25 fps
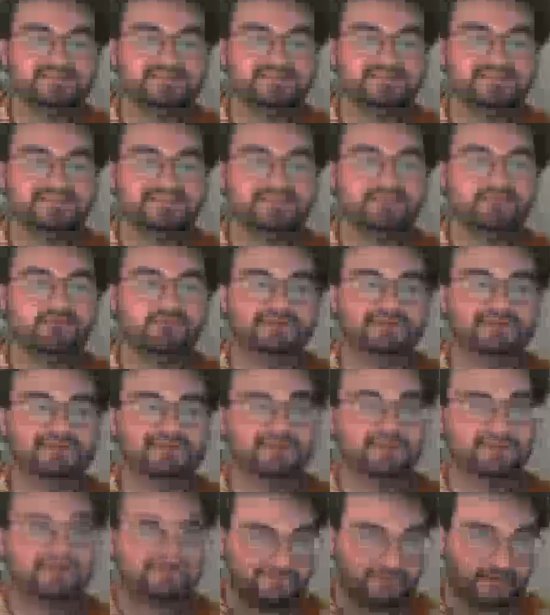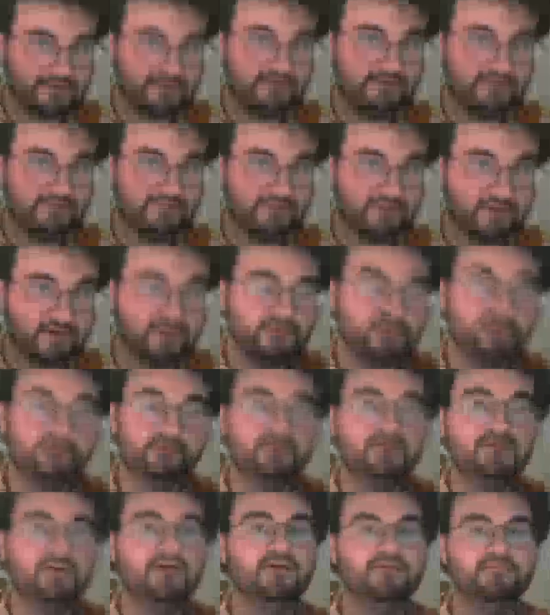He was a founding father
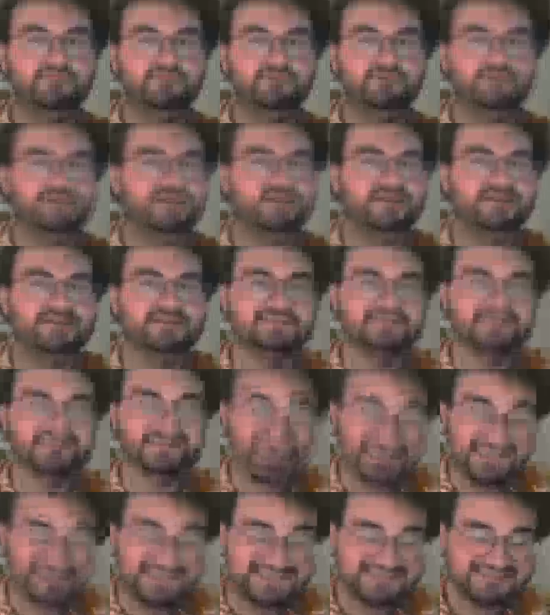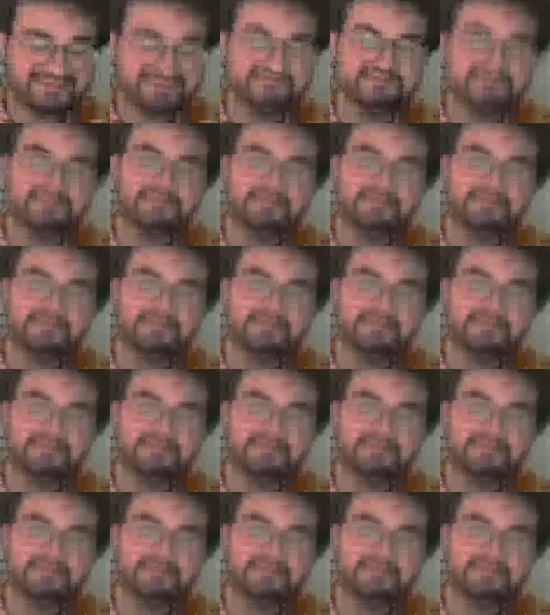of the United States,